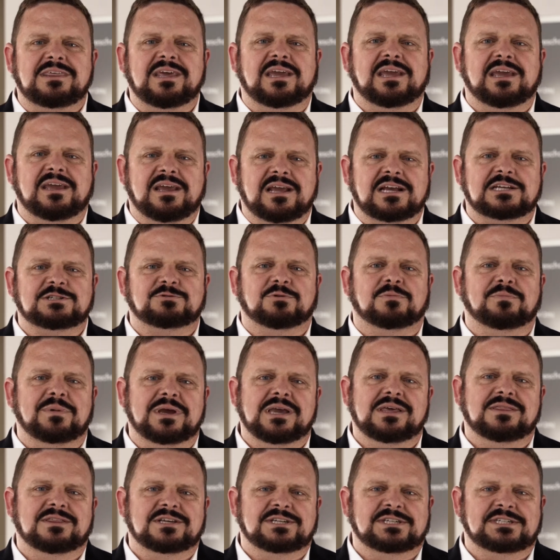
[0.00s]
thing has
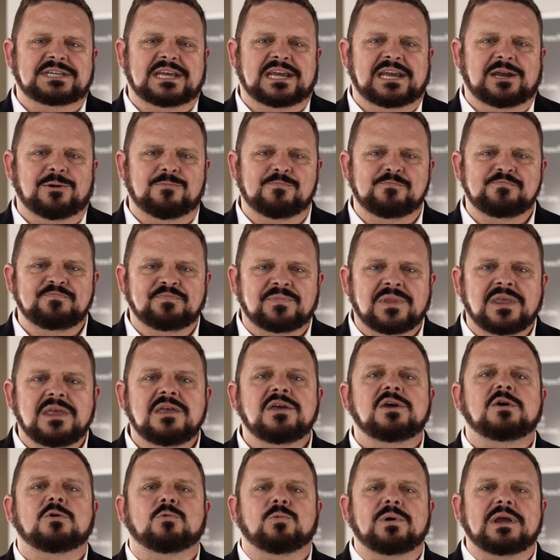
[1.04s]
remained the
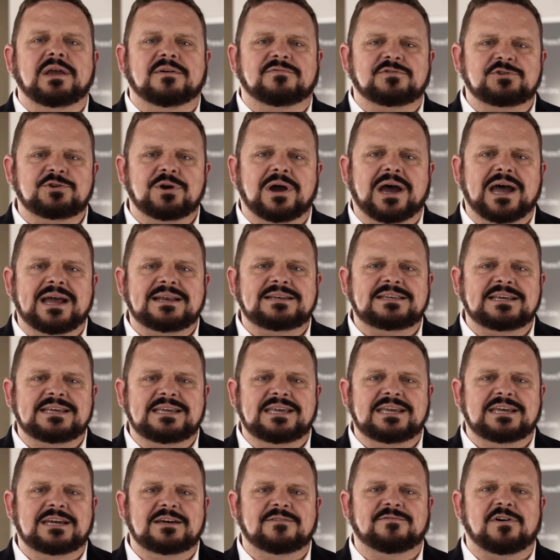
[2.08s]
same. We have tried to
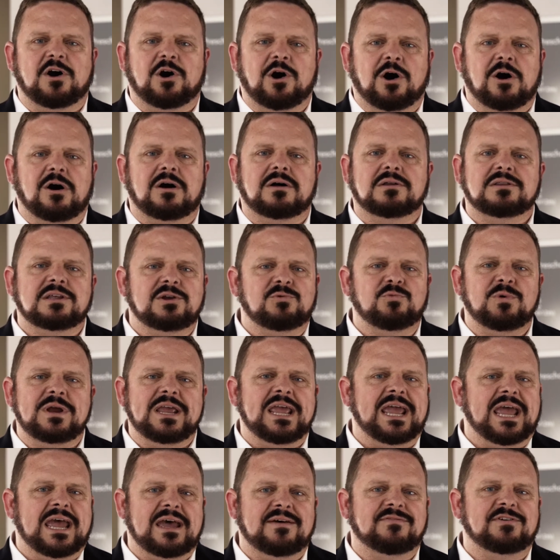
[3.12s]
give all that we
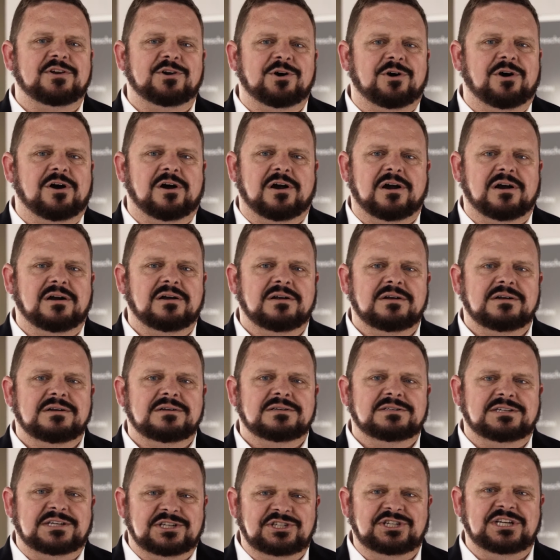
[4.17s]
have and are
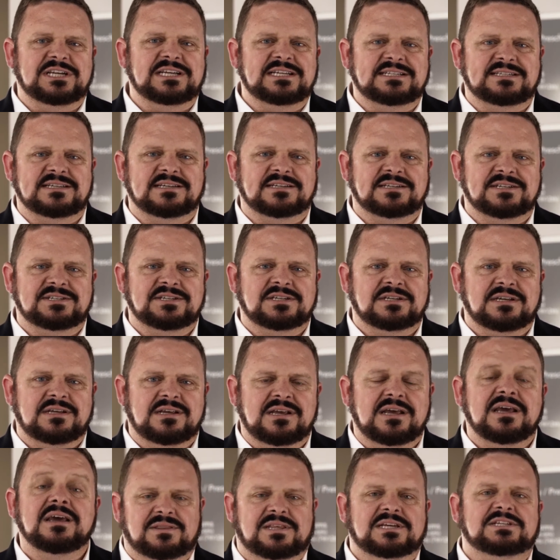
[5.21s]
to Jesus.
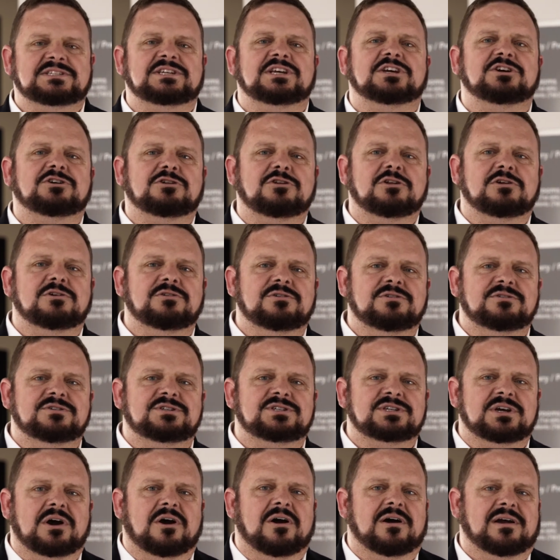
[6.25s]
This
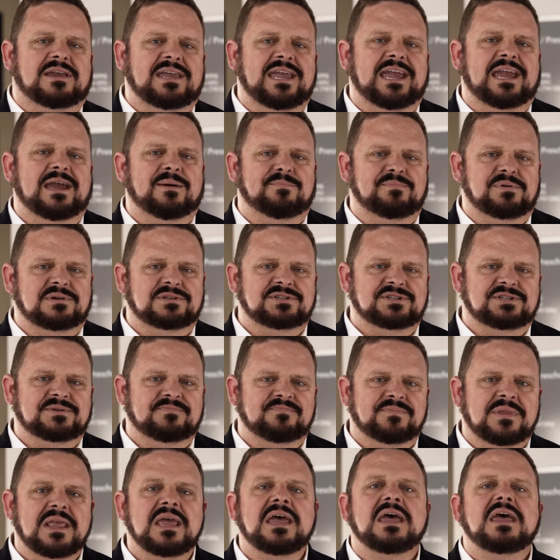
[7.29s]
includes our campus.
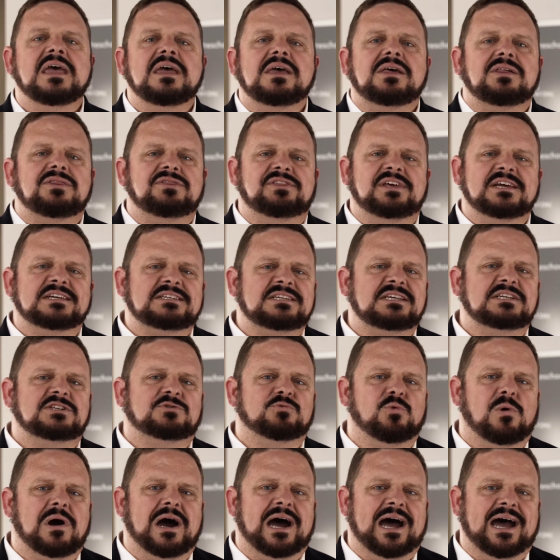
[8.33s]
This is
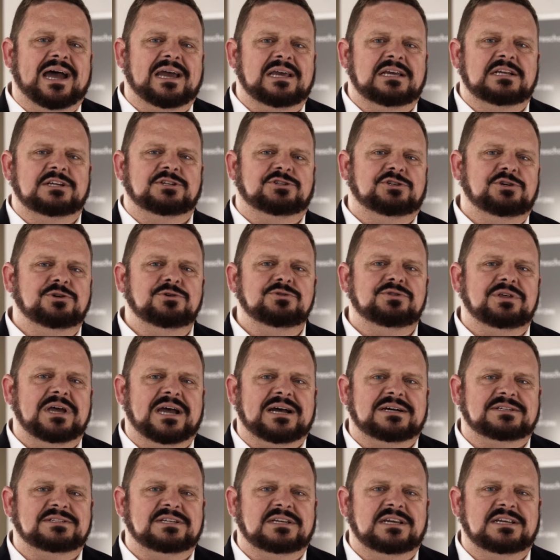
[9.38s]
why in
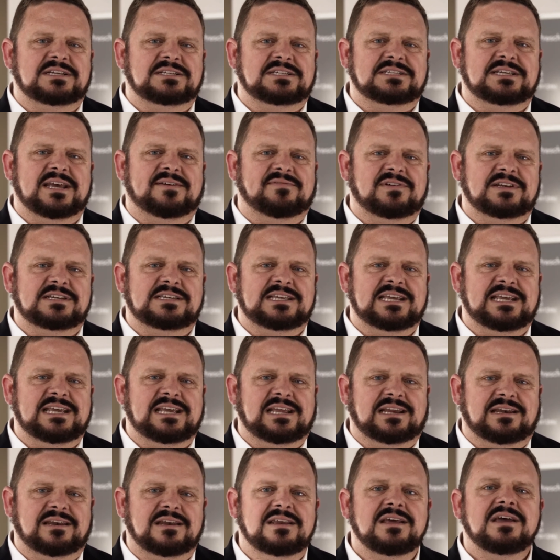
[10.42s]

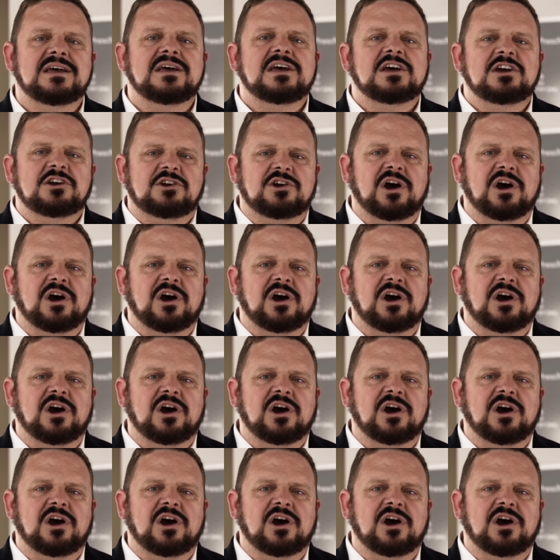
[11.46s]
2017,